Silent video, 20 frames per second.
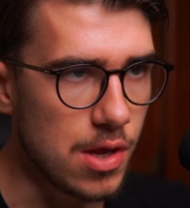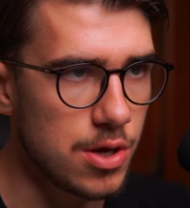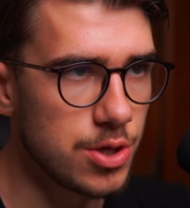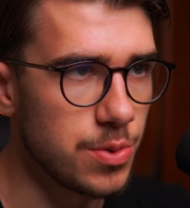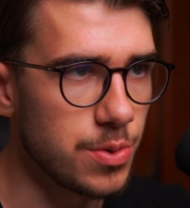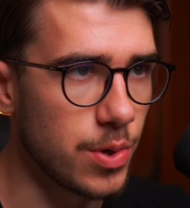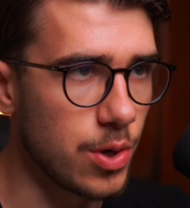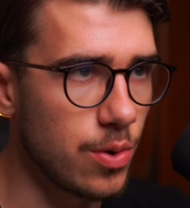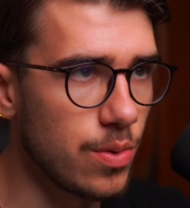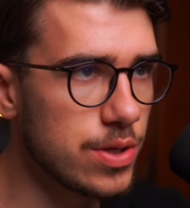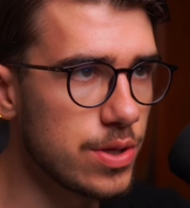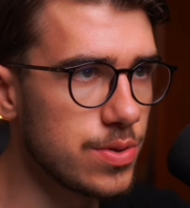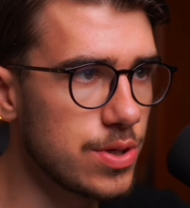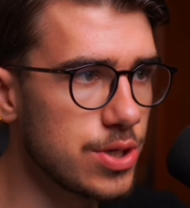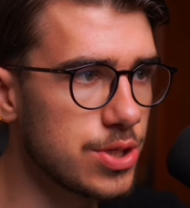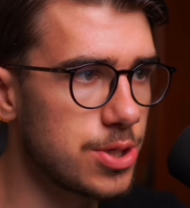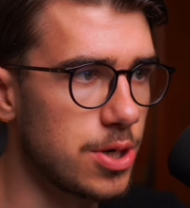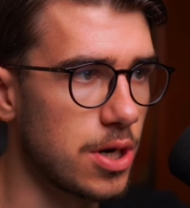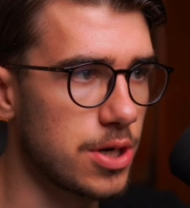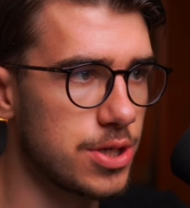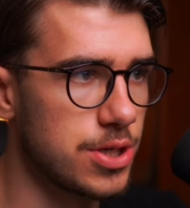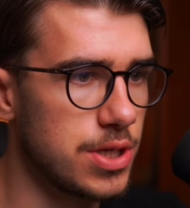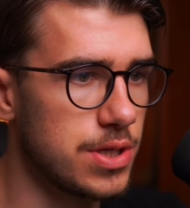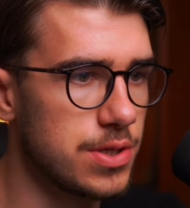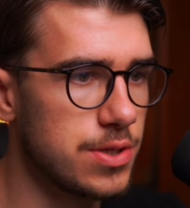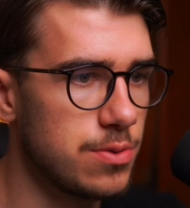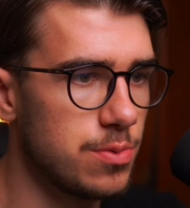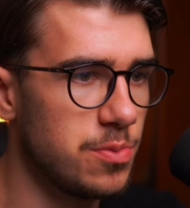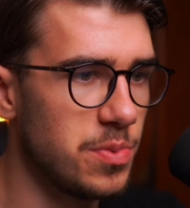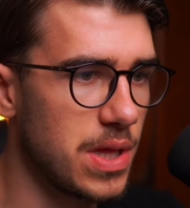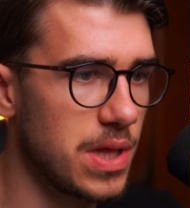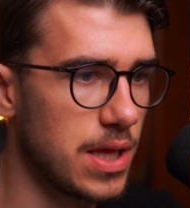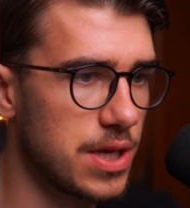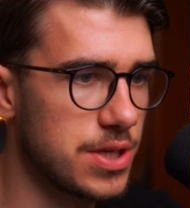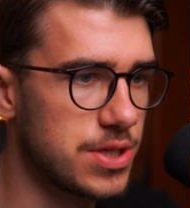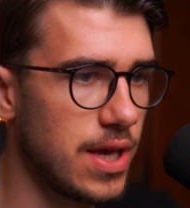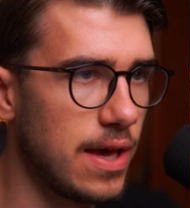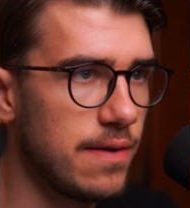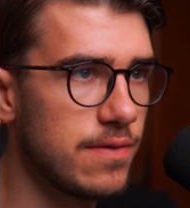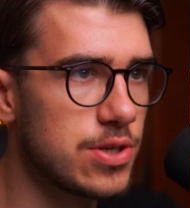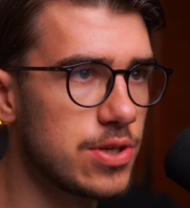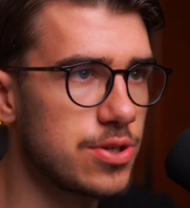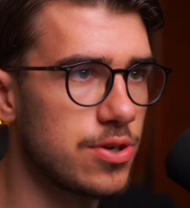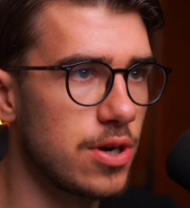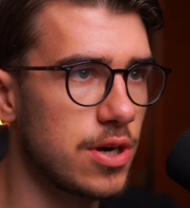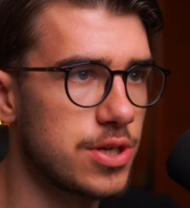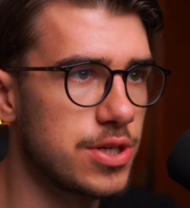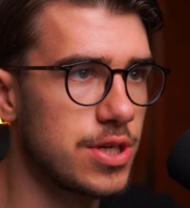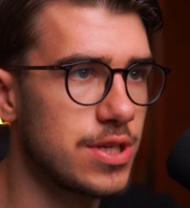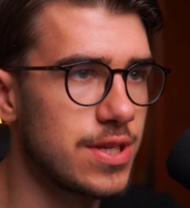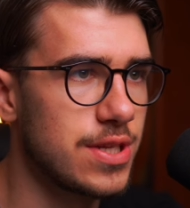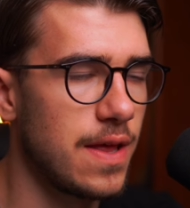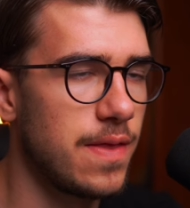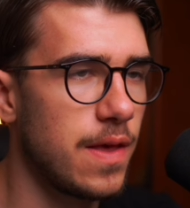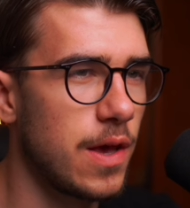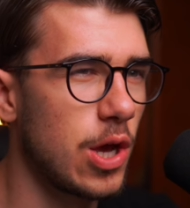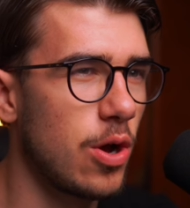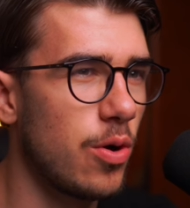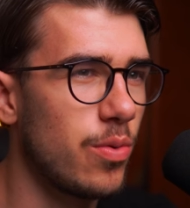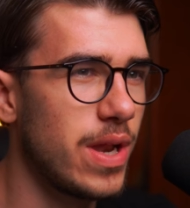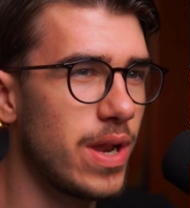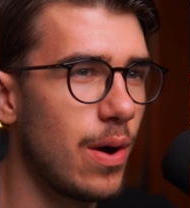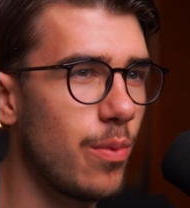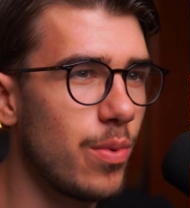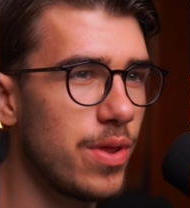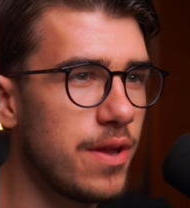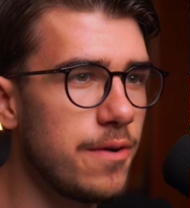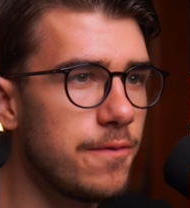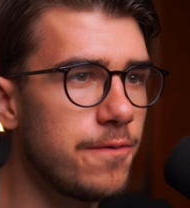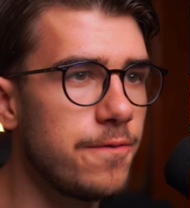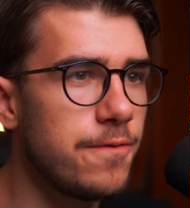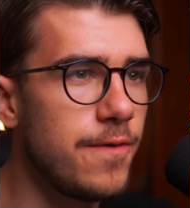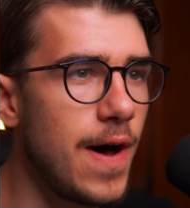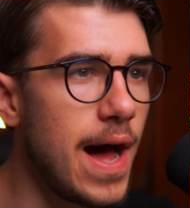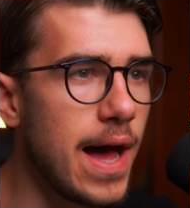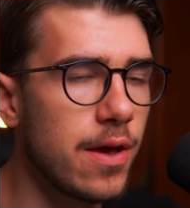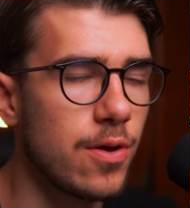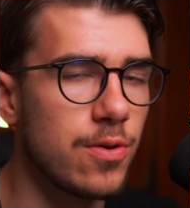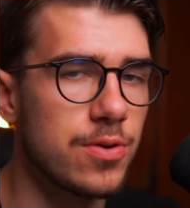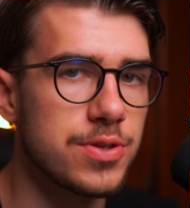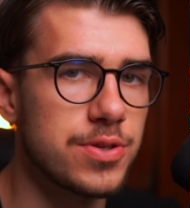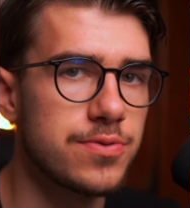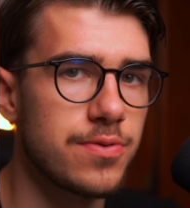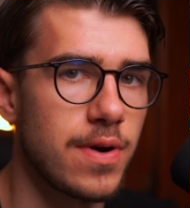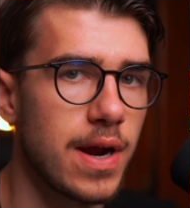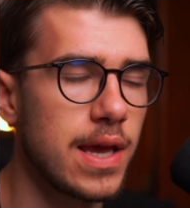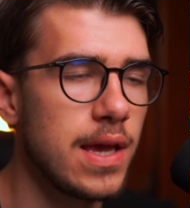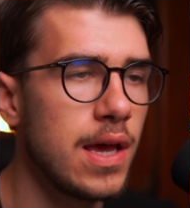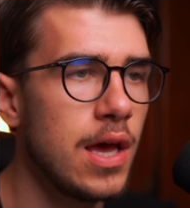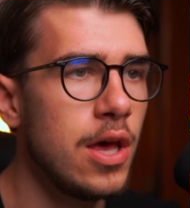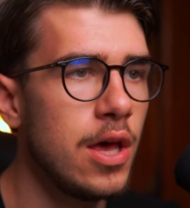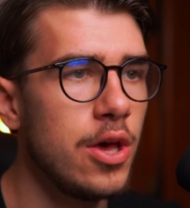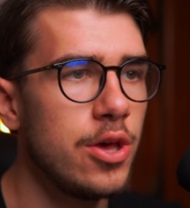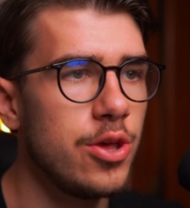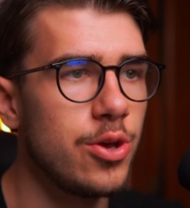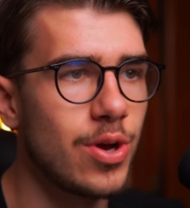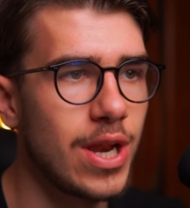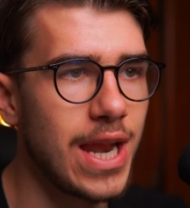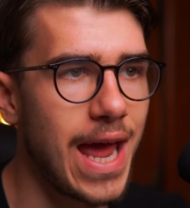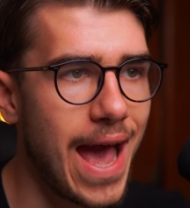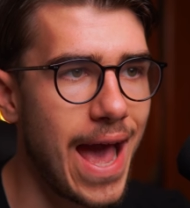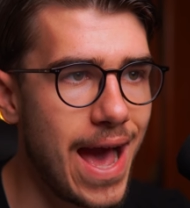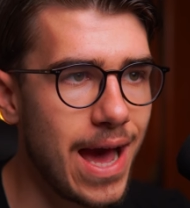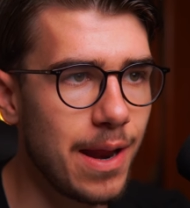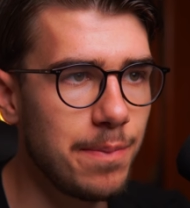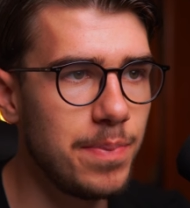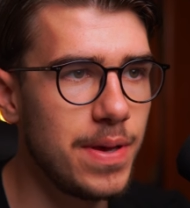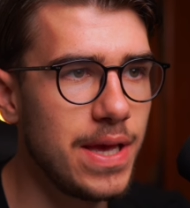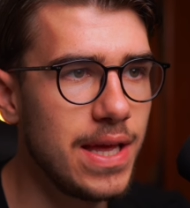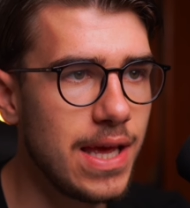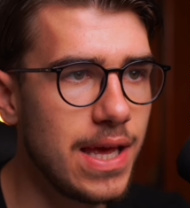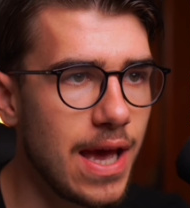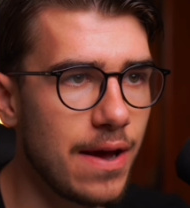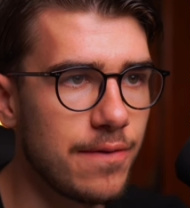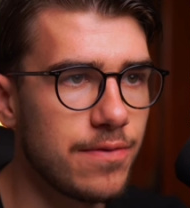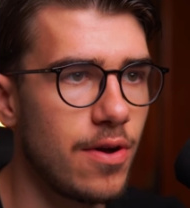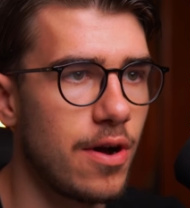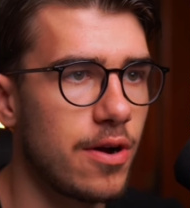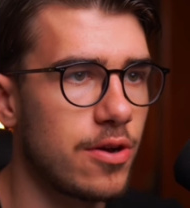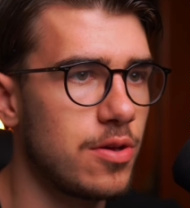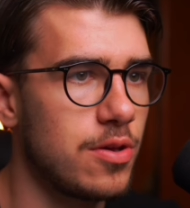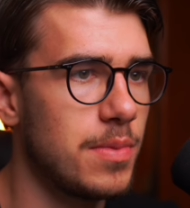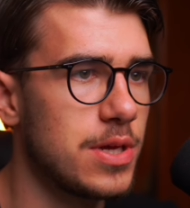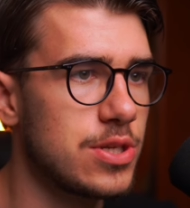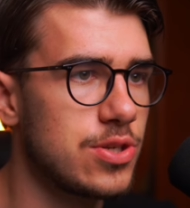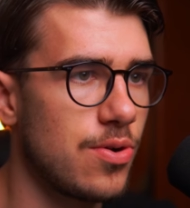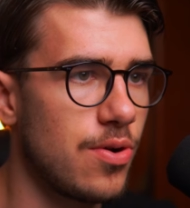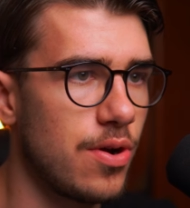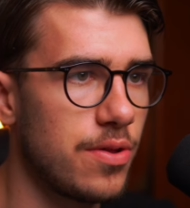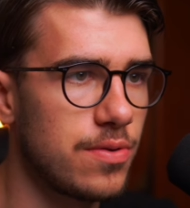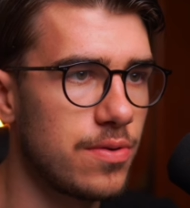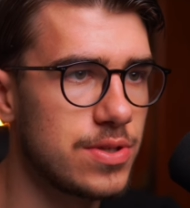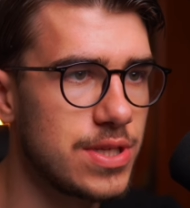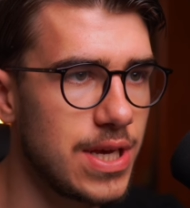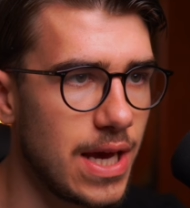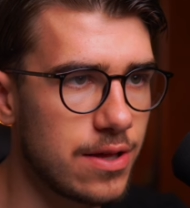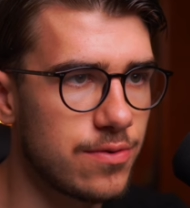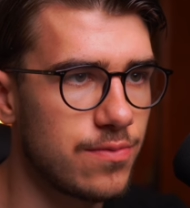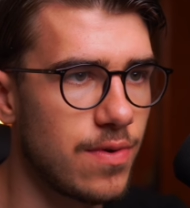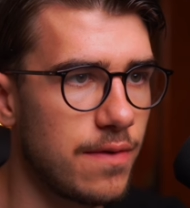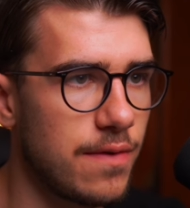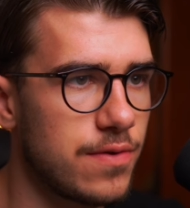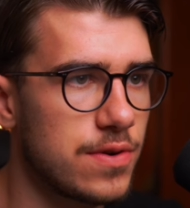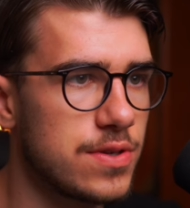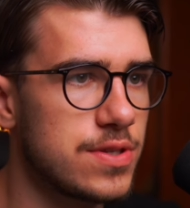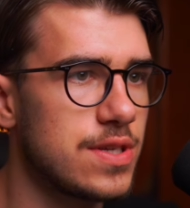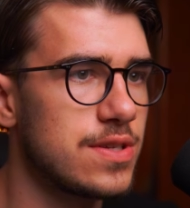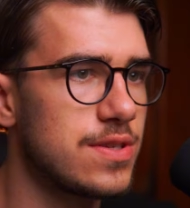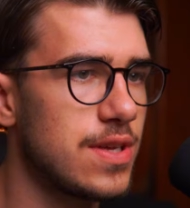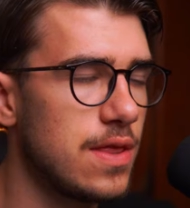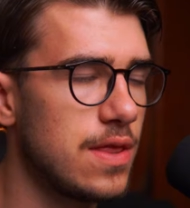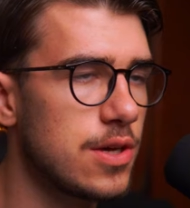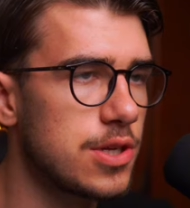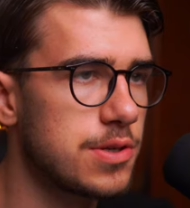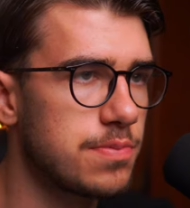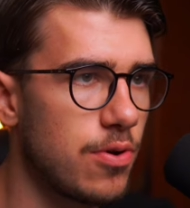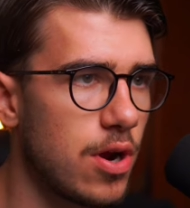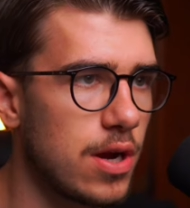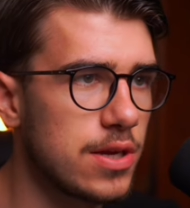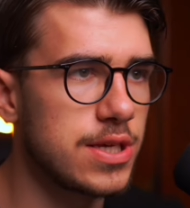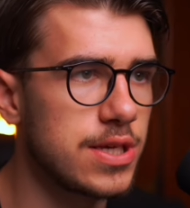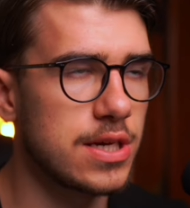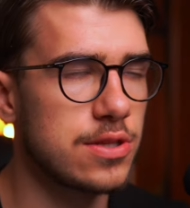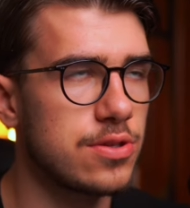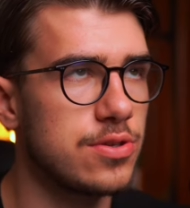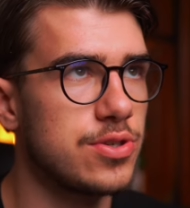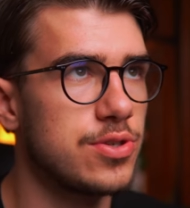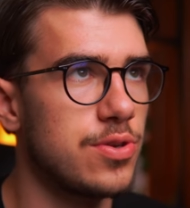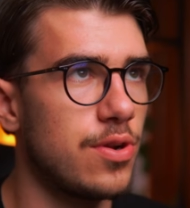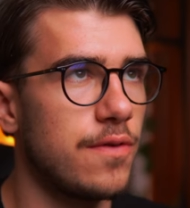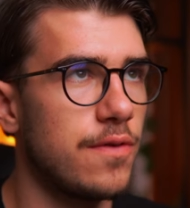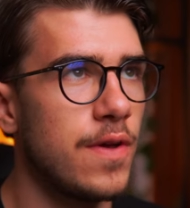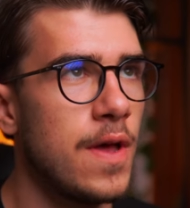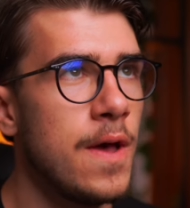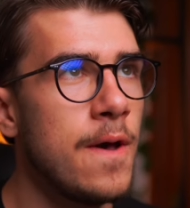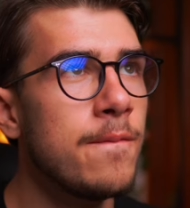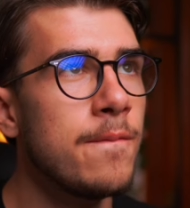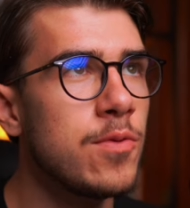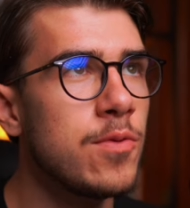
so we go into instructions, we click save instructions, and there you go. Now within files, right, you can add PDF documents or other text references in this project to sort of